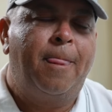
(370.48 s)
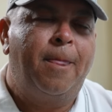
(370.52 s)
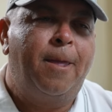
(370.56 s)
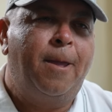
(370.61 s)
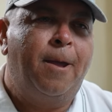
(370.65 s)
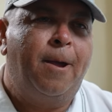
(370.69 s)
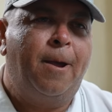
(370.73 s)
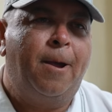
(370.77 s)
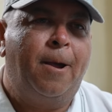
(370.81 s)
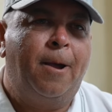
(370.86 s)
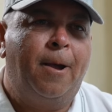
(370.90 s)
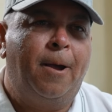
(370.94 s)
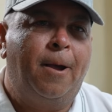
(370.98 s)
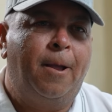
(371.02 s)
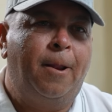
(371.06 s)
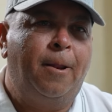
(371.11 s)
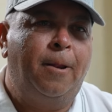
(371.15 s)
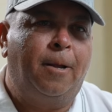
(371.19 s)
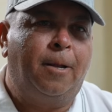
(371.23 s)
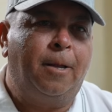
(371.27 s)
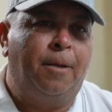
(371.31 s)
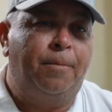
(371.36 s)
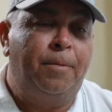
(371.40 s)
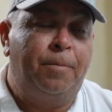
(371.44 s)
Yeah,
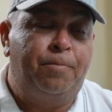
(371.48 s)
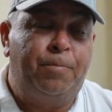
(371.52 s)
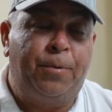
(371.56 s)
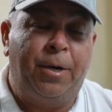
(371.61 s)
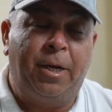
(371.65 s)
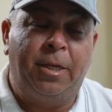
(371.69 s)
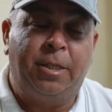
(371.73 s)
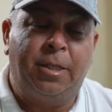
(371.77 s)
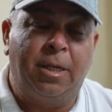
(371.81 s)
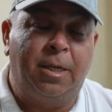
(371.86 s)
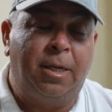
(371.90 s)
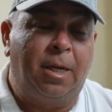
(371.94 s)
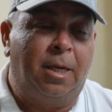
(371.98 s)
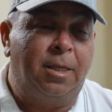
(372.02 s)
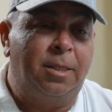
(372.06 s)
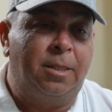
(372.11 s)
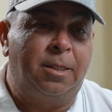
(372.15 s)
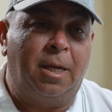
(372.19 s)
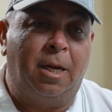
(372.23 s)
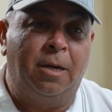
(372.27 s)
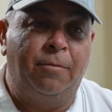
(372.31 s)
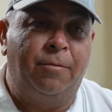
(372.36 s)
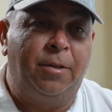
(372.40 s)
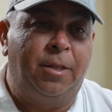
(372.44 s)
look, I mean, pressure
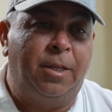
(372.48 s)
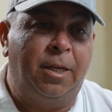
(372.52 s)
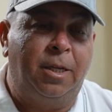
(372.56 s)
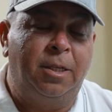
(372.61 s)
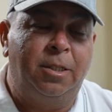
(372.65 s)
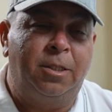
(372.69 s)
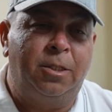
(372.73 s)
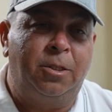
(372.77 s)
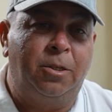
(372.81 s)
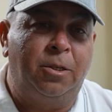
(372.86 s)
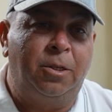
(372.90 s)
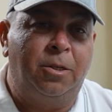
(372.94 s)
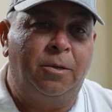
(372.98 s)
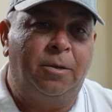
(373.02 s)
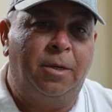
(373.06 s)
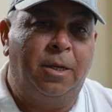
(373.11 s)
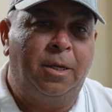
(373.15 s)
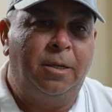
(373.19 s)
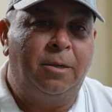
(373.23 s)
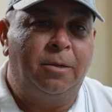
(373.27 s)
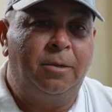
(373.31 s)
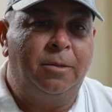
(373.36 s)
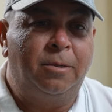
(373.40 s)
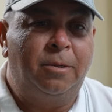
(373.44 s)
does a lot of things to you.
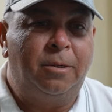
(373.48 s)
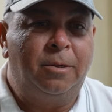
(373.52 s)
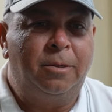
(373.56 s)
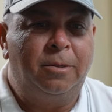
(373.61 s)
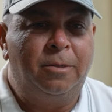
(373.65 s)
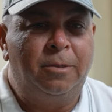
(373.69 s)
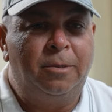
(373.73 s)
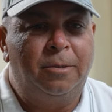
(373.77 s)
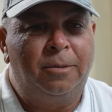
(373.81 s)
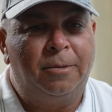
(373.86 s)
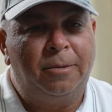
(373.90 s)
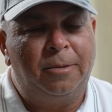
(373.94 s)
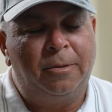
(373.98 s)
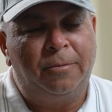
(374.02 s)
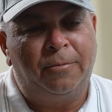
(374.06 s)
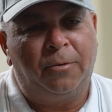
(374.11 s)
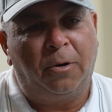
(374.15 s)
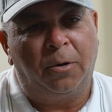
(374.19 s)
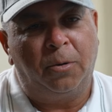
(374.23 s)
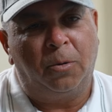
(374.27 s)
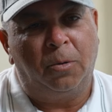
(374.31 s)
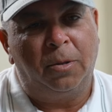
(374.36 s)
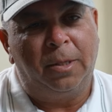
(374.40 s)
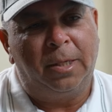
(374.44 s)
You've
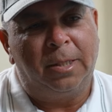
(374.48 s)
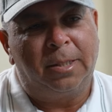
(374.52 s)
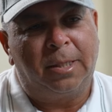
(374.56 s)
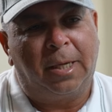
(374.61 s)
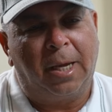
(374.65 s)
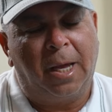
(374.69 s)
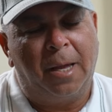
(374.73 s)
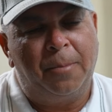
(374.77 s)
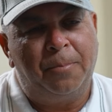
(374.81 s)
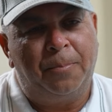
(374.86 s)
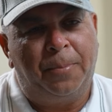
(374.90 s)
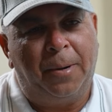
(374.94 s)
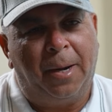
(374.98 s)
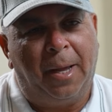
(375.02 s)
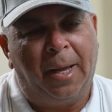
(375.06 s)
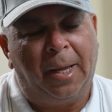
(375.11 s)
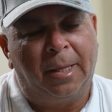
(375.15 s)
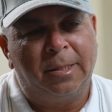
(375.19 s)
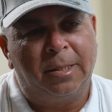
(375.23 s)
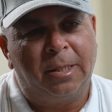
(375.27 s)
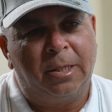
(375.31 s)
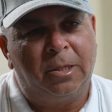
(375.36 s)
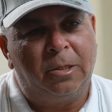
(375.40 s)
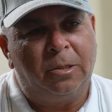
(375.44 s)
got all these game
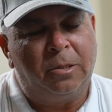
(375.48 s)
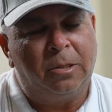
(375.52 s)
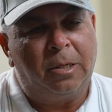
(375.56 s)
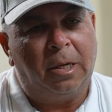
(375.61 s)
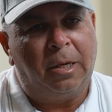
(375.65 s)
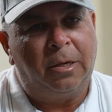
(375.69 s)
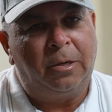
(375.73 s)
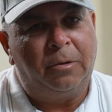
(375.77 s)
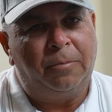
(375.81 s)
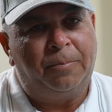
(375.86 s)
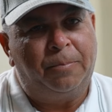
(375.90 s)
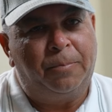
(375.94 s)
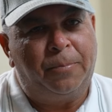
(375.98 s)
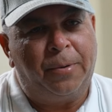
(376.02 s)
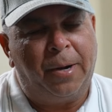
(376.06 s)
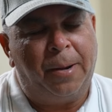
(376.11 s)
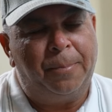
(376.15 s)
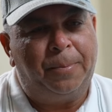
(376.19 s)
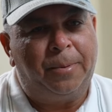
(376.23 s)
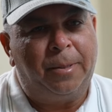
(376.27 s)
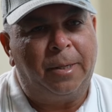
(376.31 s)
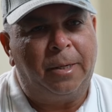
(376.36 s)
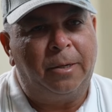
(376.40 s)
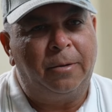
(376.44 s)
plans and you've
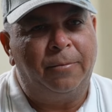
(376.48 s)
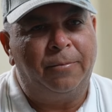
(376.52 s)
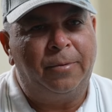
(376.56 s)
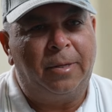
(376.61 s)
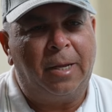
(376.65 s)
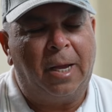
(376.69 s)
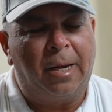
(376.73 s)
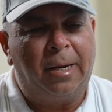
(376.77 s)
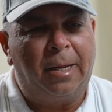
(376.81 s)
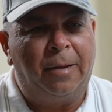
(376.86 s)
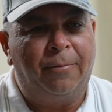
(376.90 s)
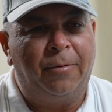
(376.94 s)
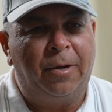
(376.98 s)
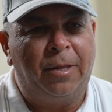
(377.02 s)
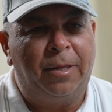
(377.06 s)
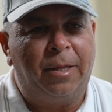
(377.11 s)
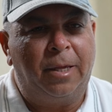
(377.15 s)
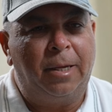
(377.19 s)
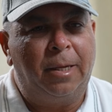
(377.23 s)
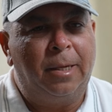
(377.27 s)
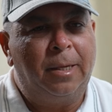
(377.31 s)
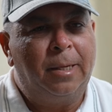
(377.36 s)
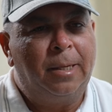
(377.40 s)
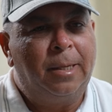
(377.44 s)
prepped and you've done
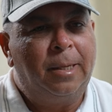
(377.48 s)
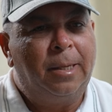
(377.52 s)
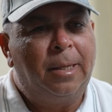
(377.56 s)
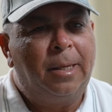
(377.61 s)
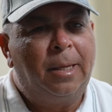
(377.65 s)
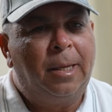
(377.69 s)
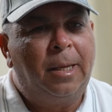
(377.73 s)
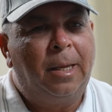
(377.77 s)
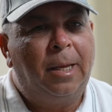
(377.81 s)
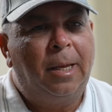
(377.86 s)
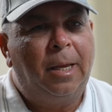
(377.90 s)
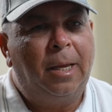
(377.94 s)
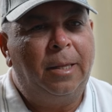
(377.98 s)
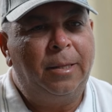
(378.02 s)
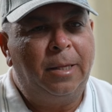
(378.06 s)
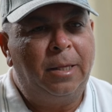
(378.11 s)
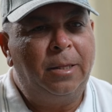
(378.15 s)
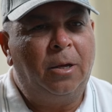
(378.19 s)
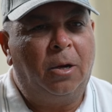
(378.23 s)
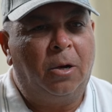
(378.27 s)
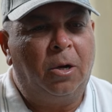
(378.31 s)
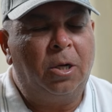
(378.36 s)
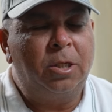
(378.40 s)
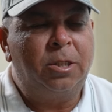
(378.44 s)
everything, and
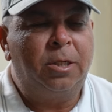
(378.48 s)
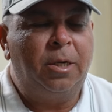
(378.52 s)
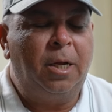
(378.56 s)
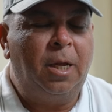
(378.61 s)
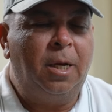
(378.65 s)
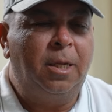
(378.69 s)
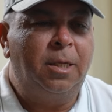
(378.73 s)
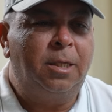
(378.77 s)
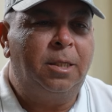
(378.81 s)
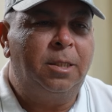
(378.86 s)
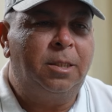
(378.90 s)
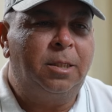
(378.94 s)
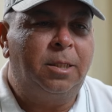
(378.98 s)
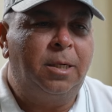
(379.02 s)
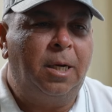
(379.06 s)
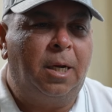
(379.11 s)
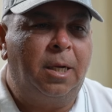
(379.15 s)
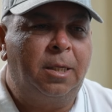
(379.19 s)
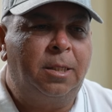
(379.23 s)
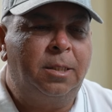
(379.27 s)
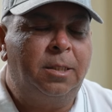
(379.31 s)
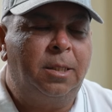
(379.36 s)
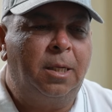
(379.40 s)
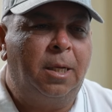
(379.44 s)
then the harsh reality
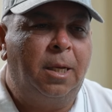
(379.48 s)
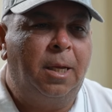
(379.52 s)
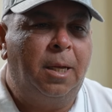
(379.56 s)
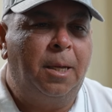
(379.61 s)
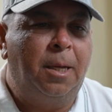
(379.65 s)
strikes.